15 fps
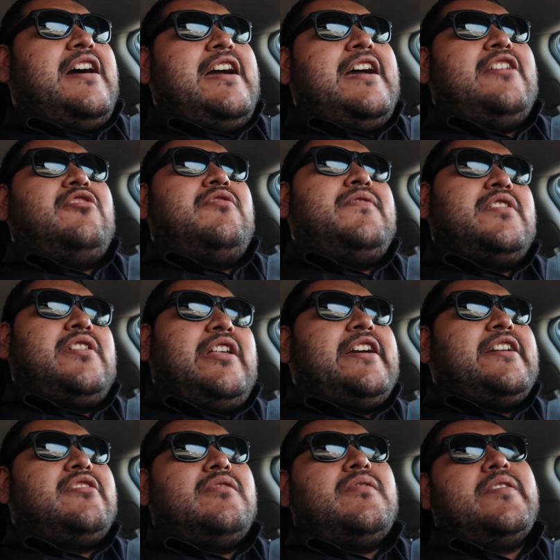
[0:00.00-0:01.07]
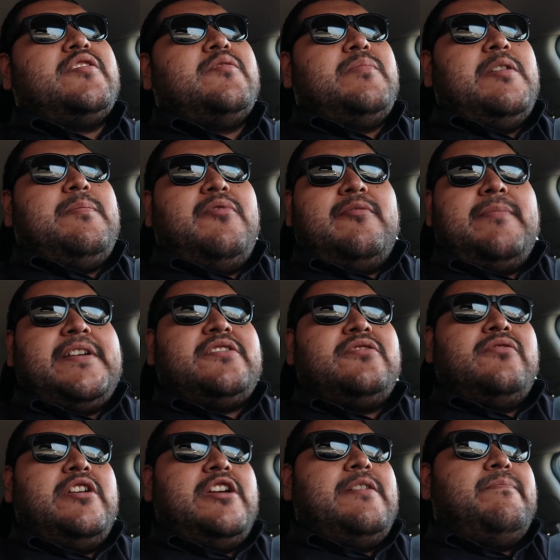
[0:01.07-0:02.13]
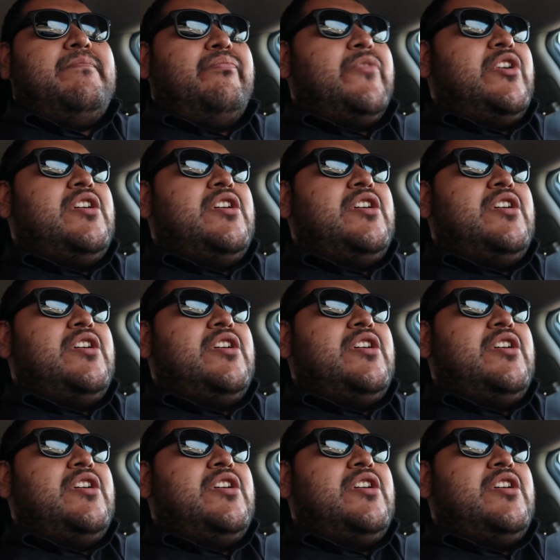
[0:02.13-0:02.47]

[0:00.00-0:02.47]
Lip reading: I had over like 200 people on my stream.